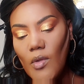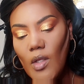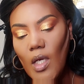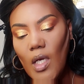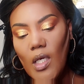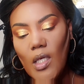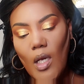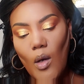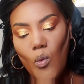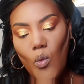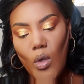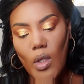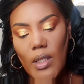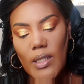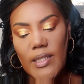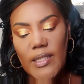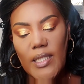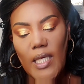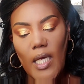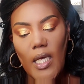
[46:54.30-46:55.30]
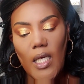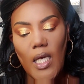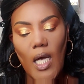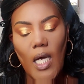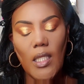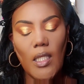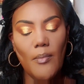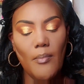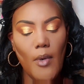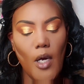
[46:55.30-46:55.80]
And I want to say
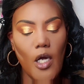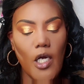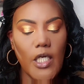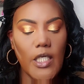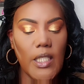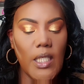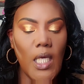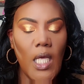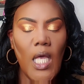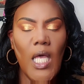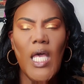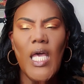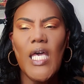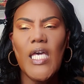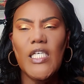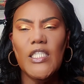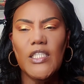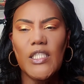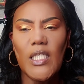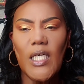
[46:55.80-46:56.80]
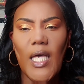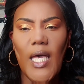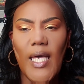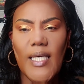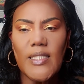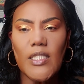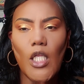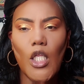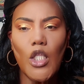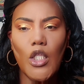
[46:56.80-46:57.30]
calamari
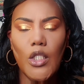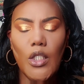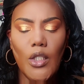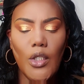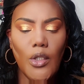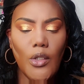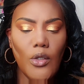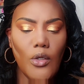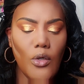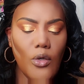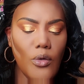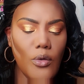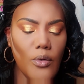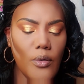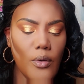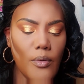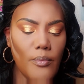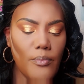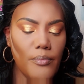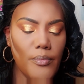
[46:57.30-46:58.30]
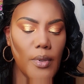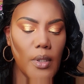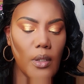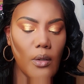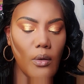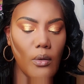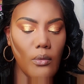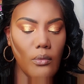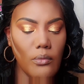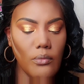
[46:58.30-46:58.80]
has a little bit,
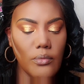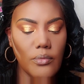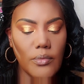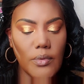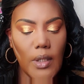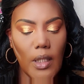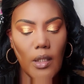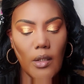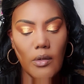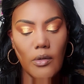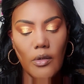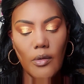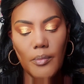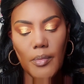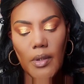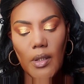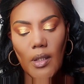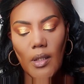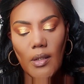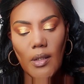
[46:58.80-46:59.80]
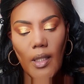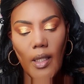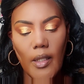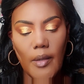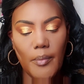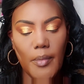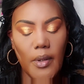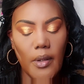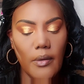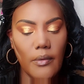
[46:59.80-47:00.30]
oh, not a little bit, a lot of
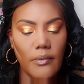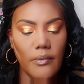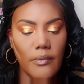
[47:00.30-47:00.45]
bit